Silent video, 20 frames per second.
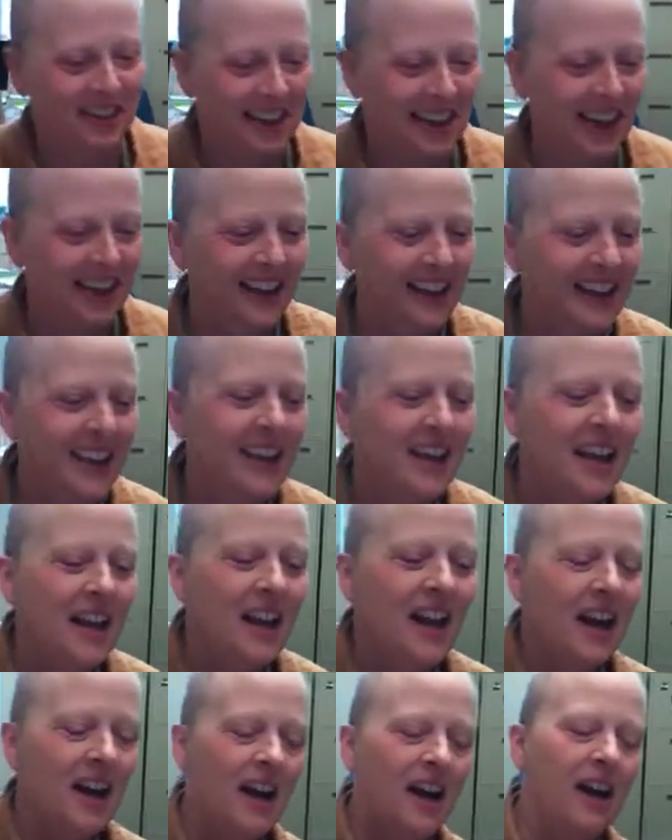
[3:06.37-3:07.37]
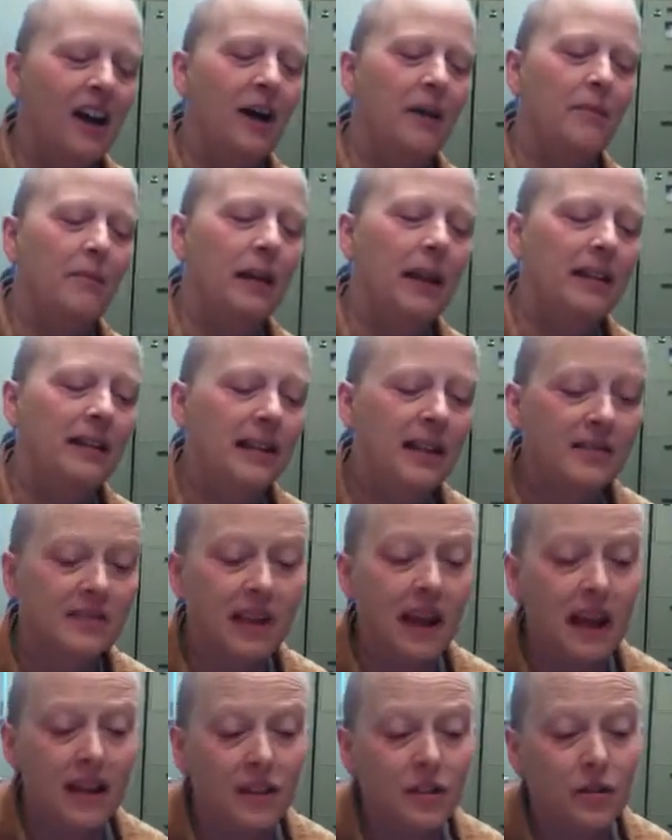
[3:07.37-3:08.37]
Okay. And
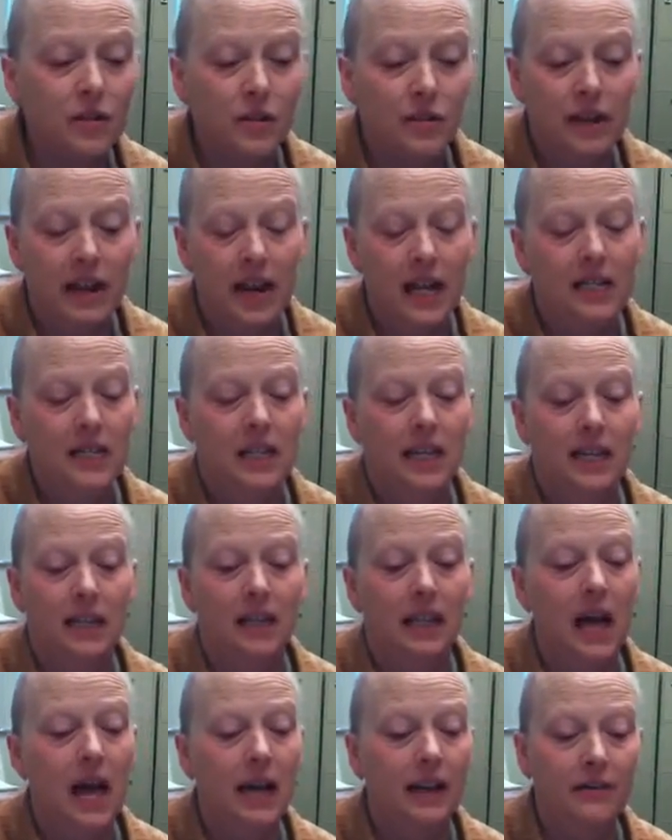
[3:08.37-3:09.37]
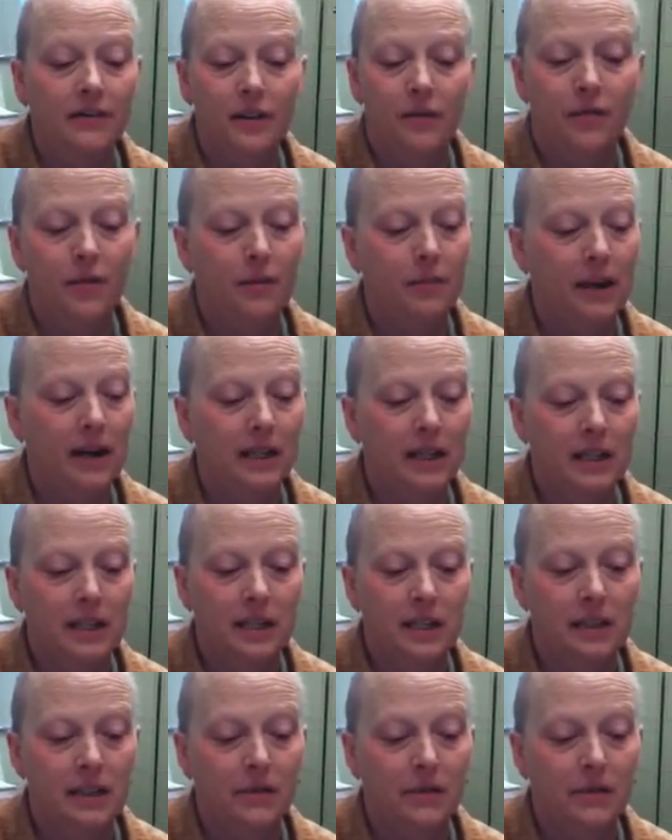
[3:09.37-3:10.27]
testosterone has like a lot of different binding sites.